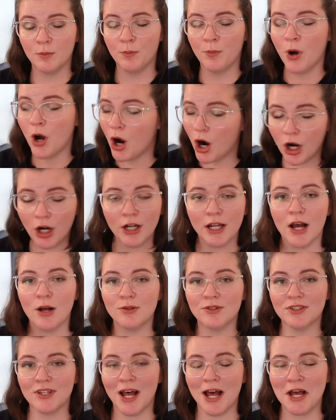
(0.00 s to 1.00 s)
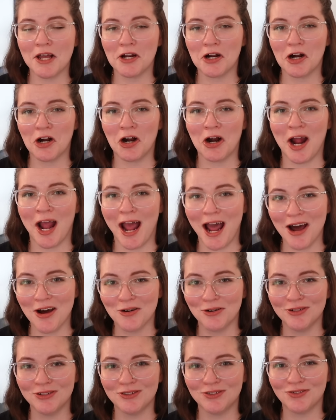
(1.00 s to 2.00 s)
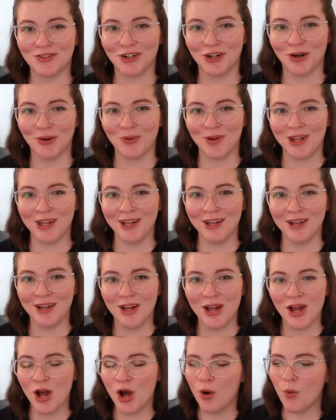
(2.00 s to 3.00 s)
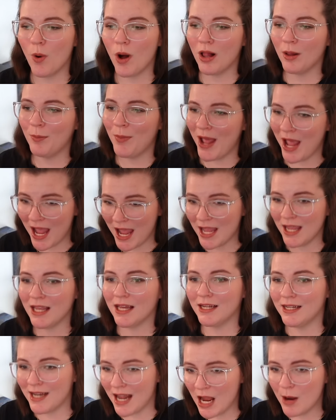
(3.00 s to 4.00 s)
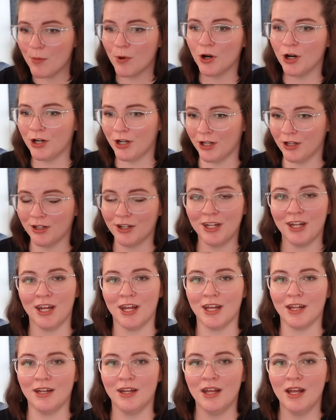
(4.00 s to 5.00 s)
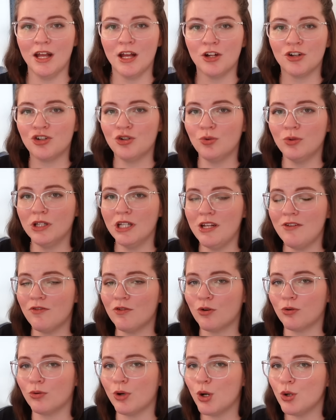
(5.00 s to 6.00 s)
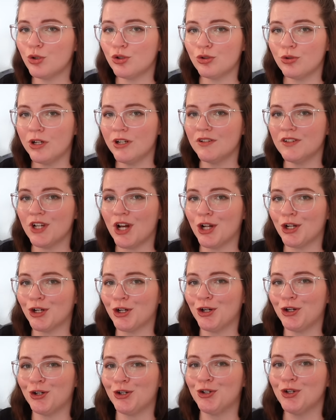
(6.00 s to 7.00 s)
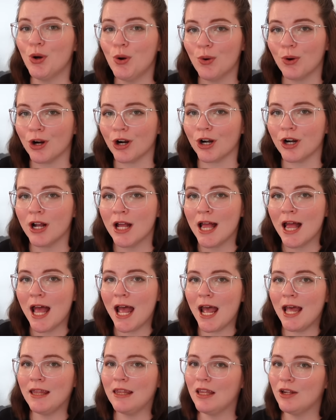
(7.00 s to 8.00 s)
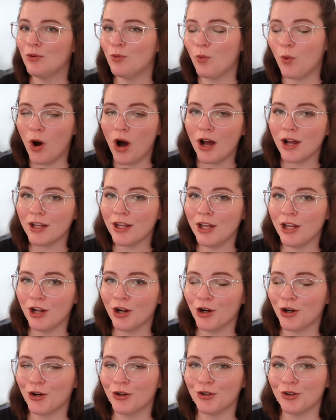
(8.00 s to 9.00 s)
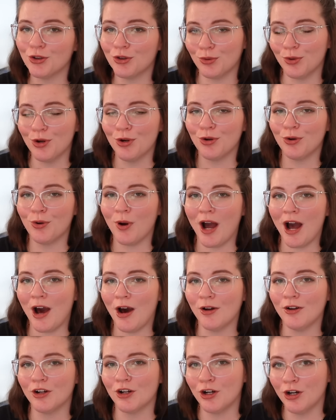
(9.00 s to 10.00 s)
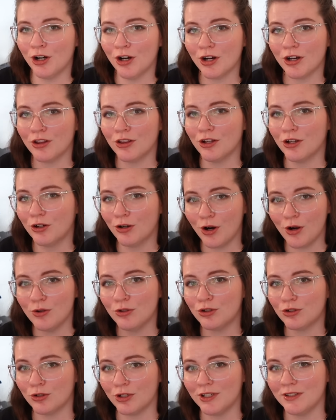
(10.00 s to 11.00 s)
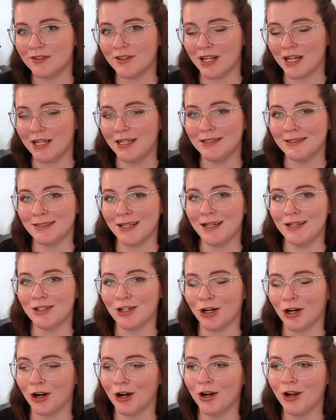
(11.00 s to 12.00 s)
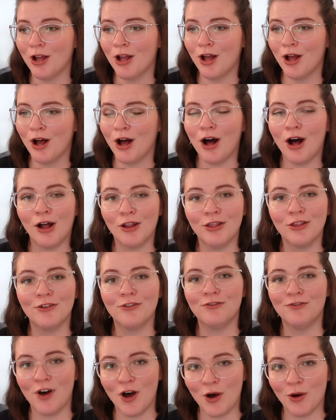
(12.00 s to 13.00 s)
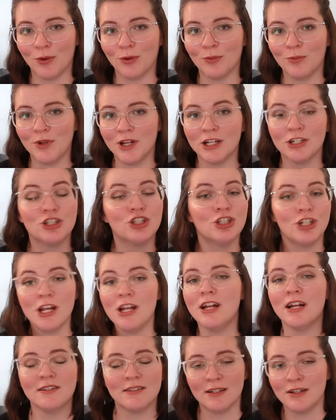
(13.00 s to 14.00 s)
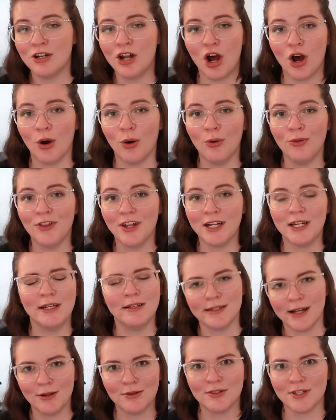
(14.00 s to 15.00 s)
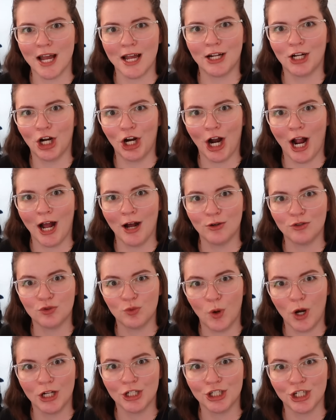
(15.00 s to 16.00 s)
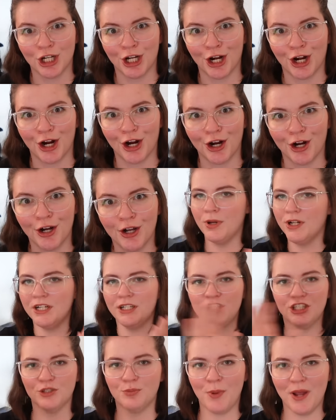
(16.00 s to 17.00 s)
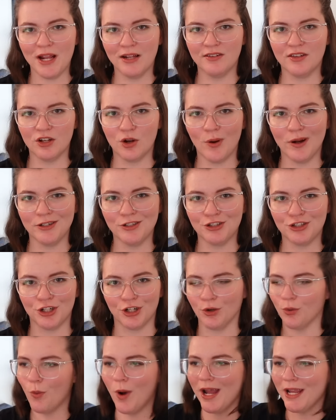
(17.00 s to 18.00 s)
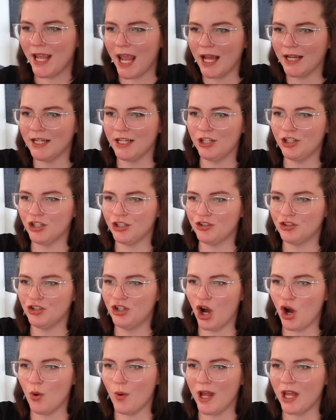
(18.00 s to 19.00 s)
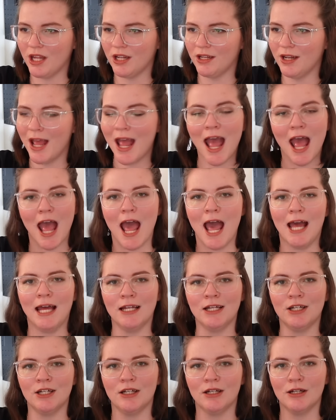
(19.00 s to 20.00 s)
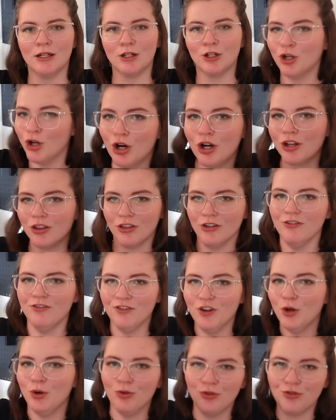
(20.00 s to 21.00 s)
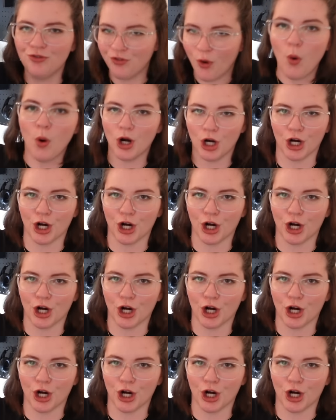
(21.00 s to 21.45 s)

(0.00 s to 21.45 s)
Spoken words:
park outside her house for a week while paying a neighborhood kid to leave groceries on her door and then walking her through how to cook the groceries that he sent her on the phone, because she doesn't know that he's outside her house watching her. But it just begs the question, why can't he just go in and cook the food for